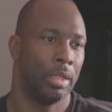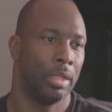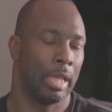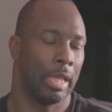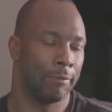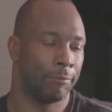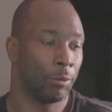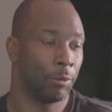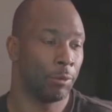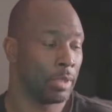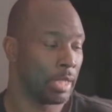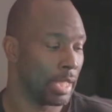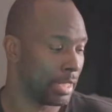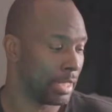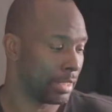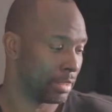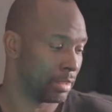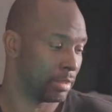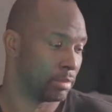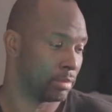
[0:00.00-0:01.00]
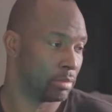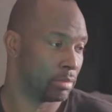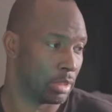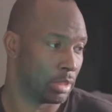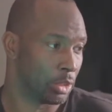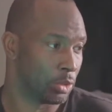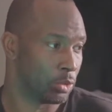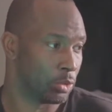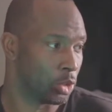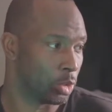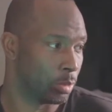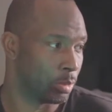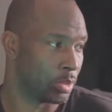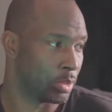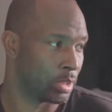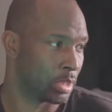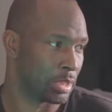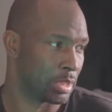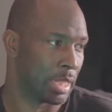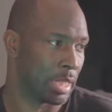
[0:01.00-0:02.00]
And for a lot of the YouTubers,
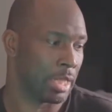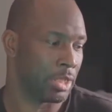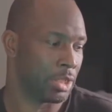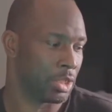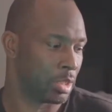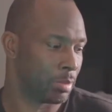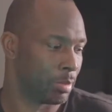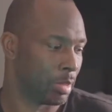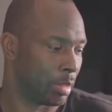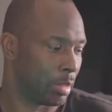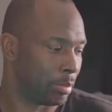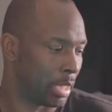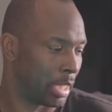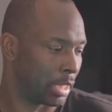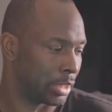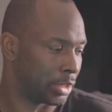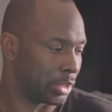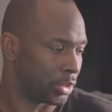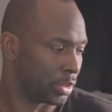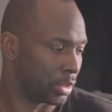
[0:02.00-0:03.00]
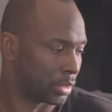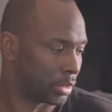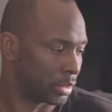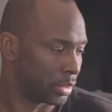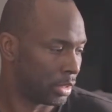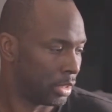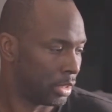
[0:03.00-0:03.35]
it's not just about box trucks.